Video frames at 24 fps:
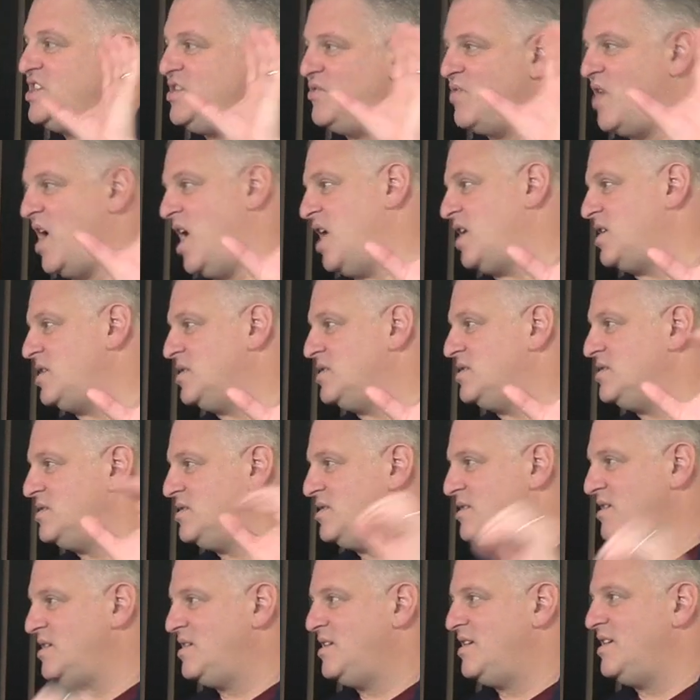were a young
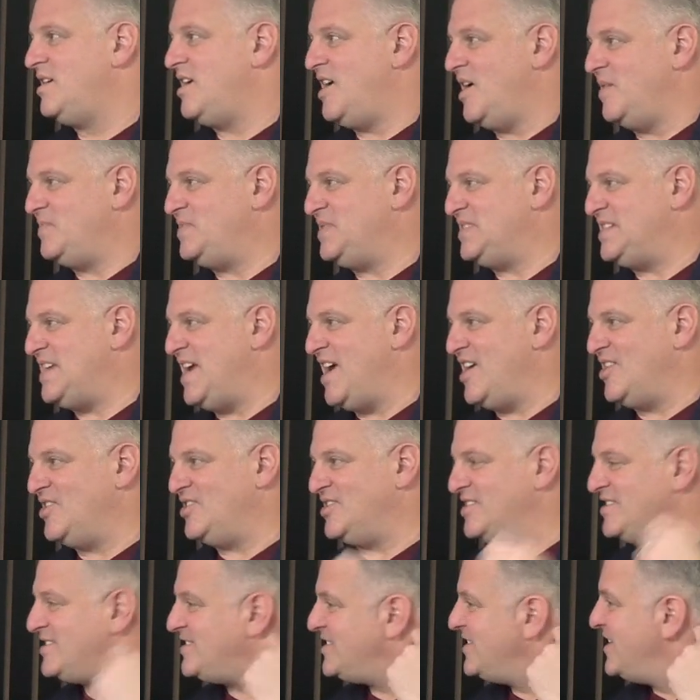guy. You didn't
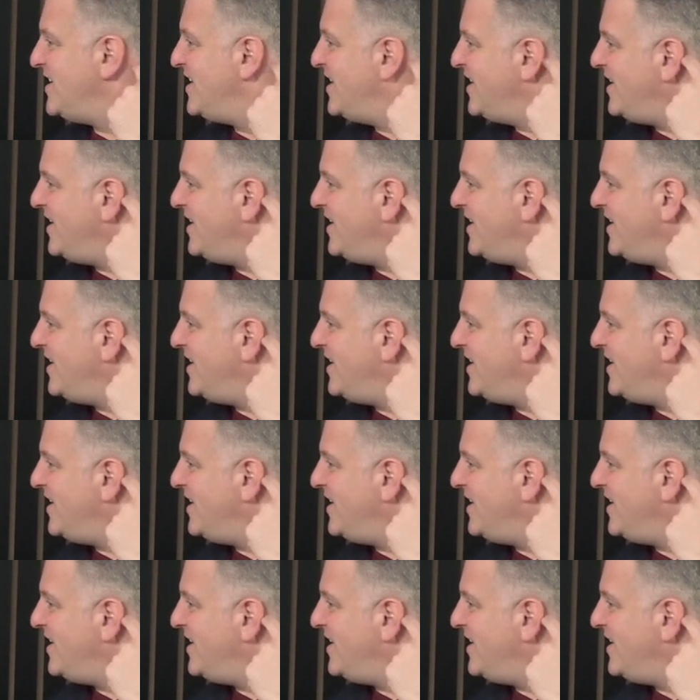need a kitchen.